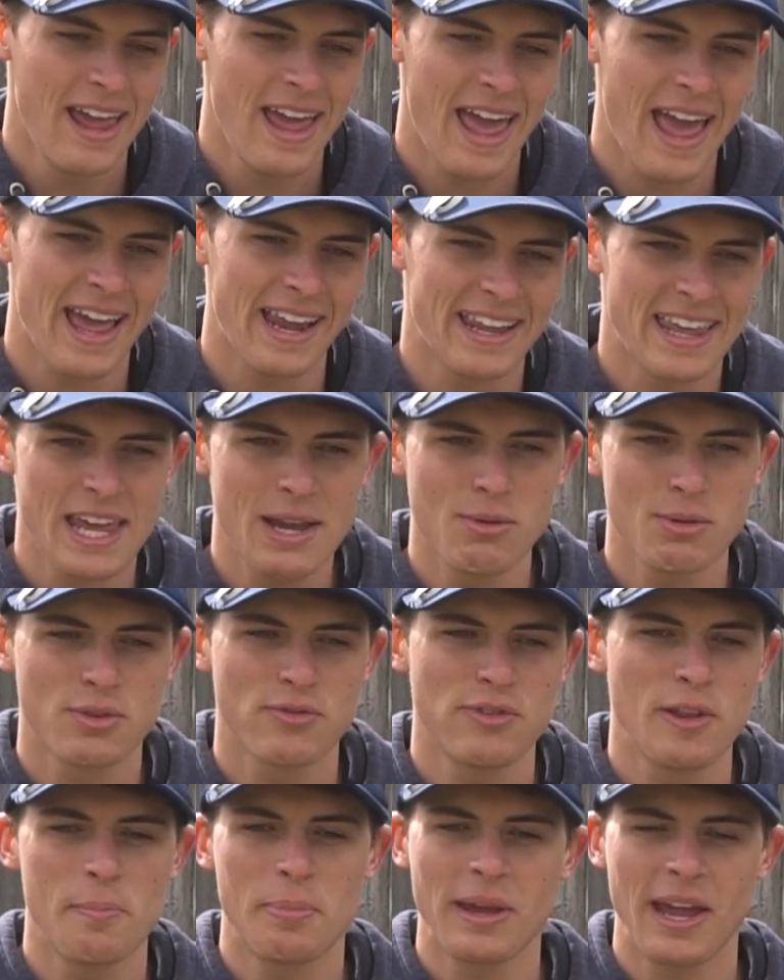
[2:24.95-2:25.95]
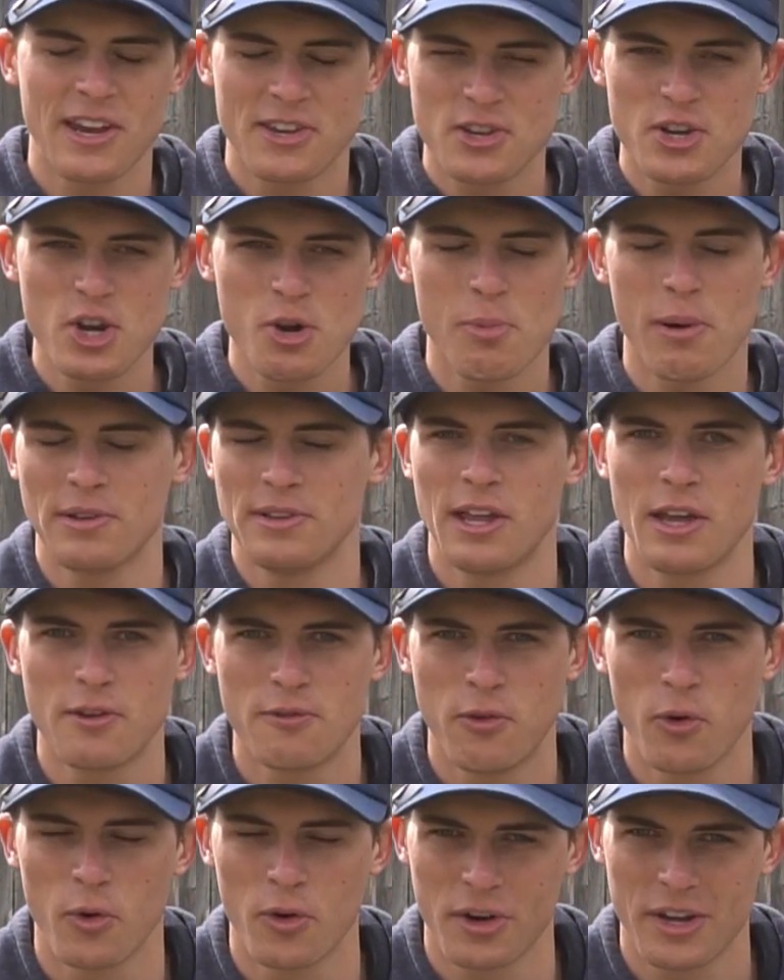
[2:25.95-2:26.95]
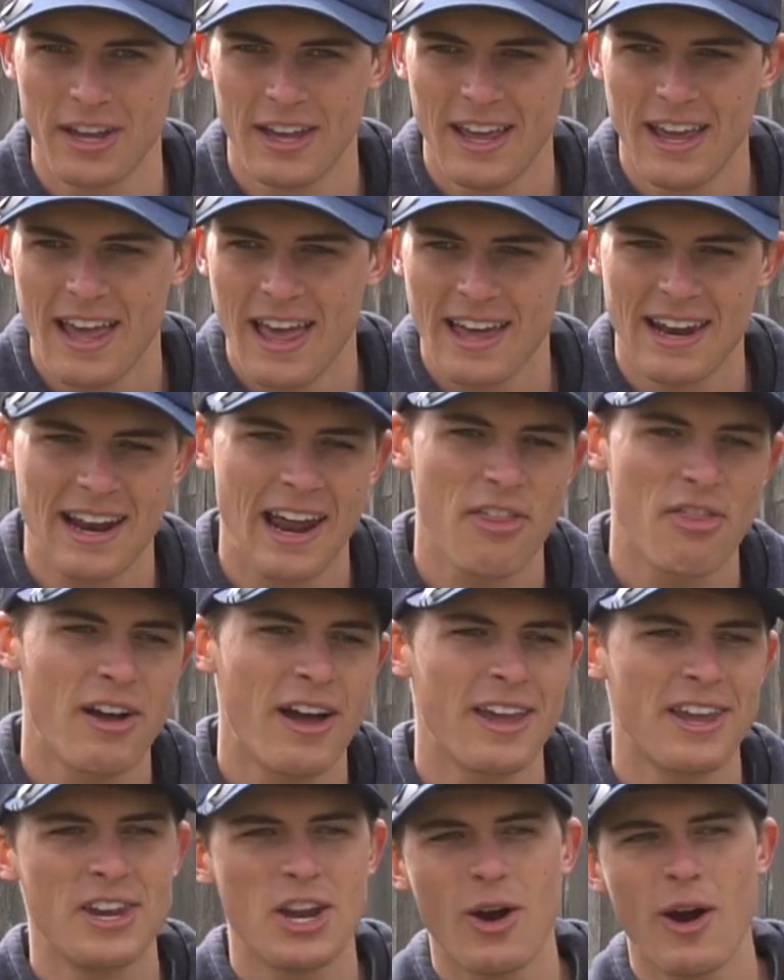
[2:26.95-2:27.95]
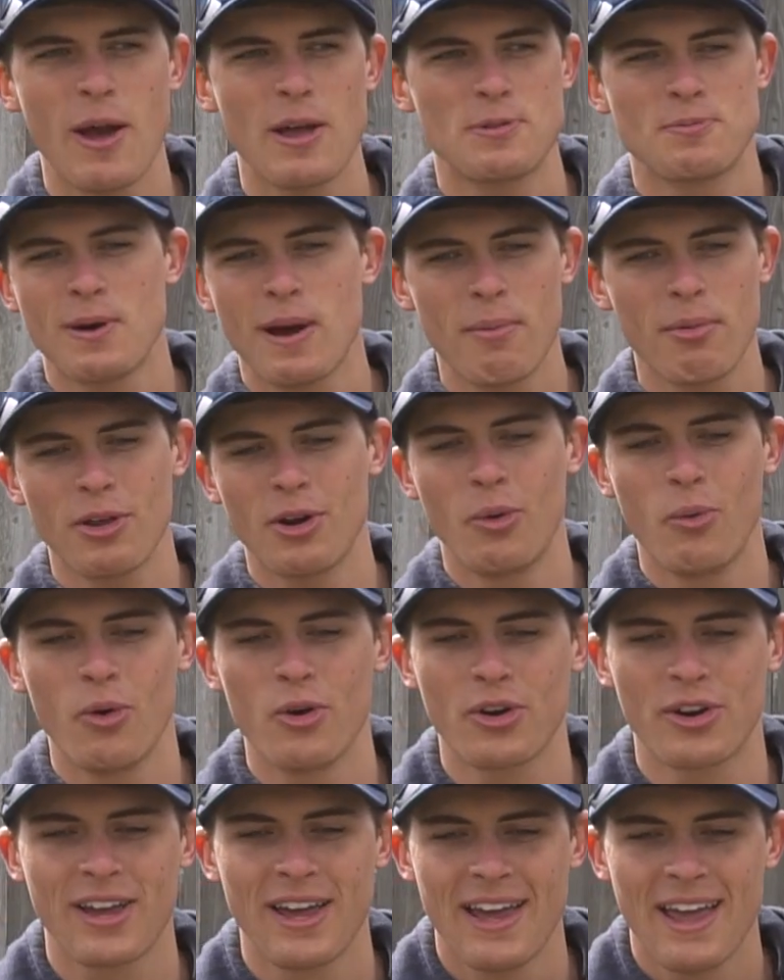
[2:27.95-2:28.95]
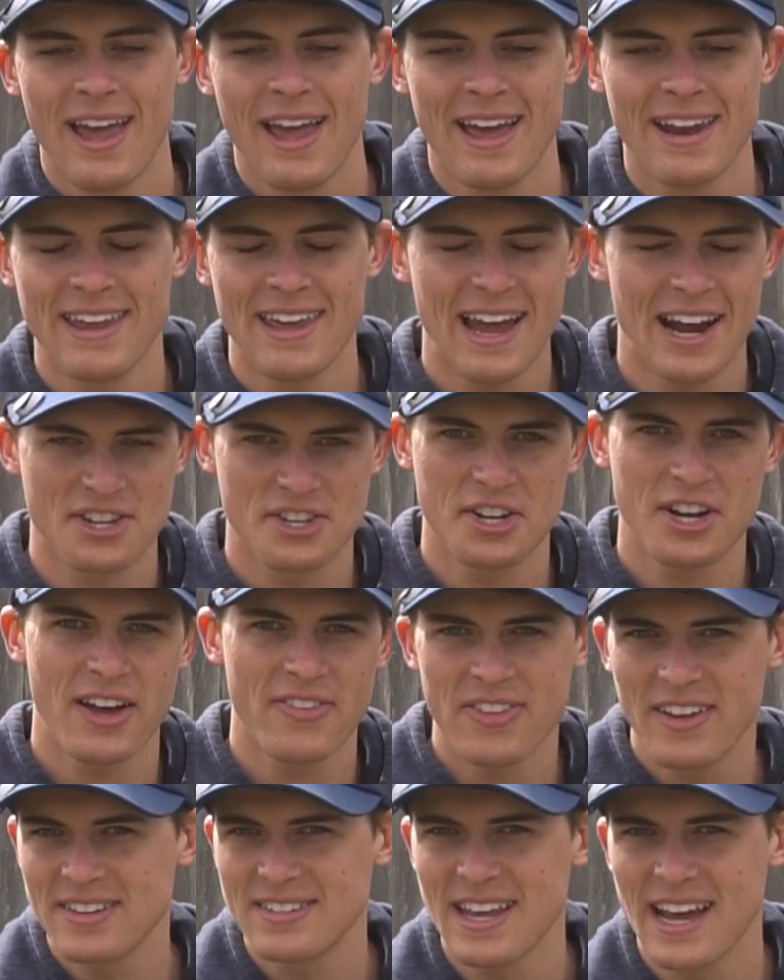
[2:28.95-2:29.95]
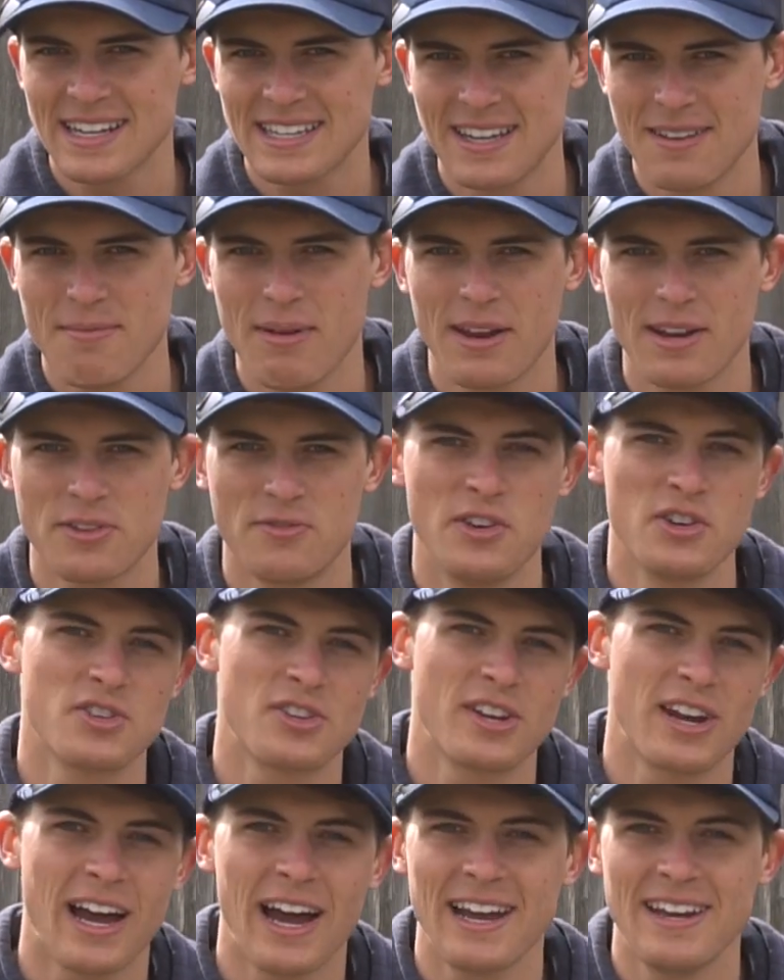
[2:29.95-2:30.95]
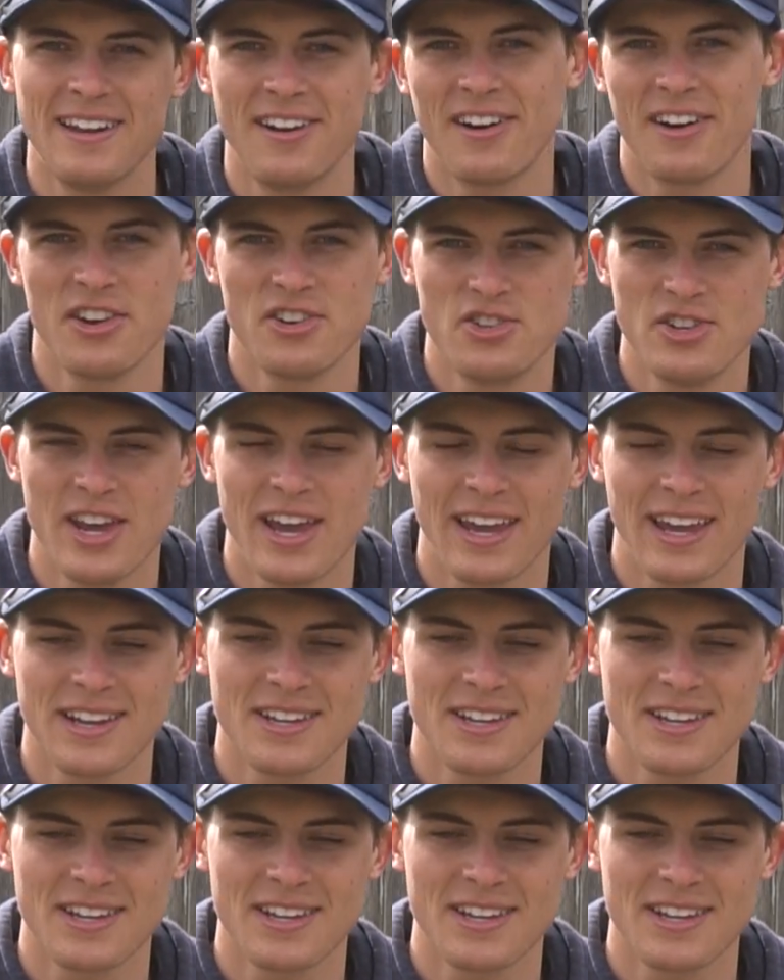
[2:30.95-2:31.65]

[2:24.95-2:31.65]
And he was flipping a tube on Lake Fork, and I thought, it's probably gonna work, and he actually caught the exact same amount of fish that I did on a jig.